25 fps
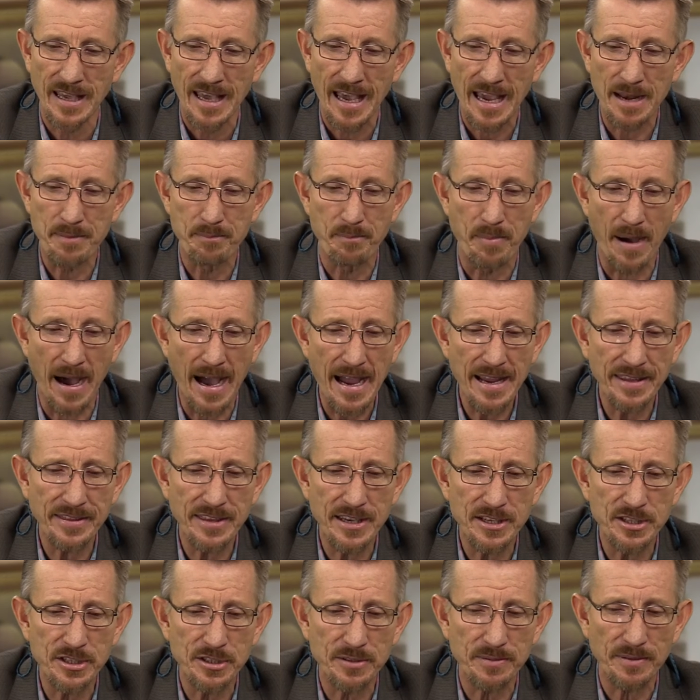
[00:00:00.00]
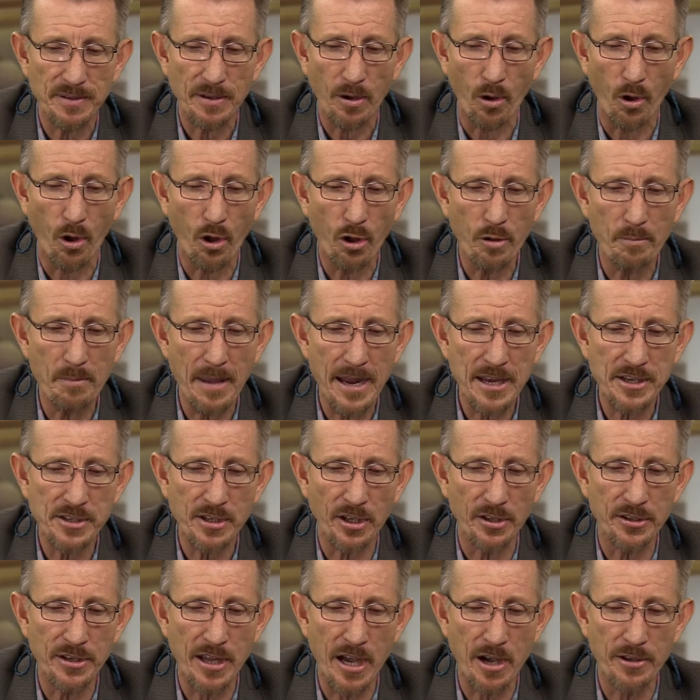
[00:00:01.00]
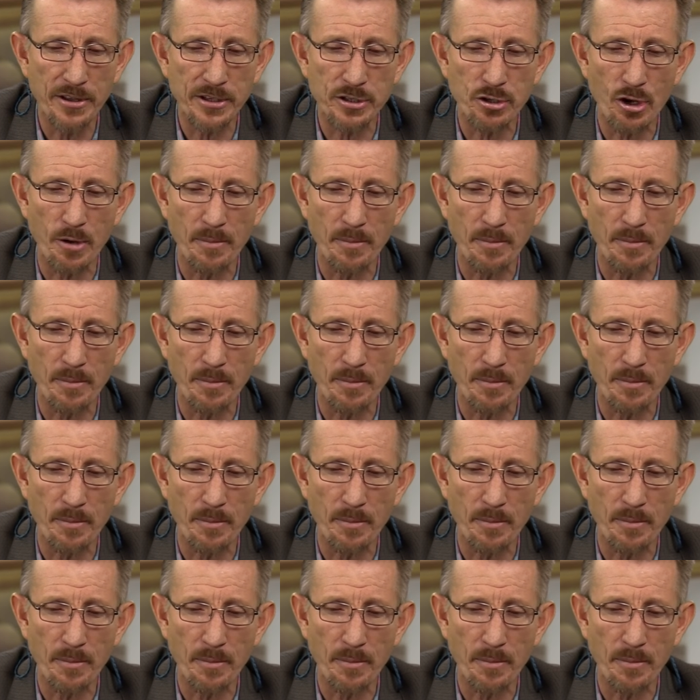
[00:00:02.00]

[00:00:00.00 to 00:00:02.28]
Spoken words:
And by this all men shall know that